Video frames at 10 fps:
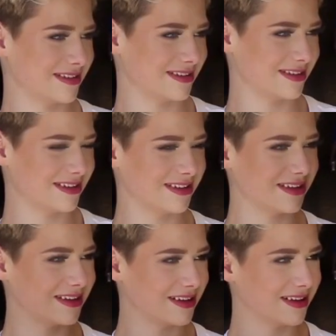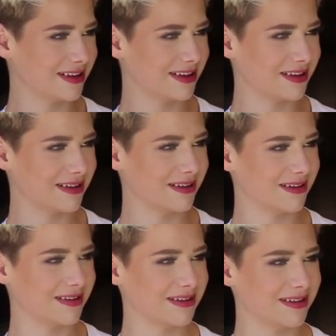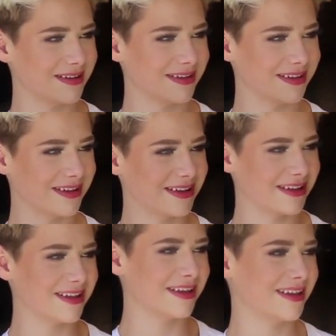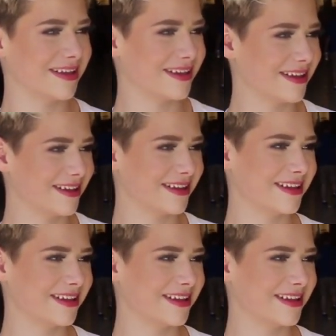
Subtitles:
No words are spoken by the person on screen.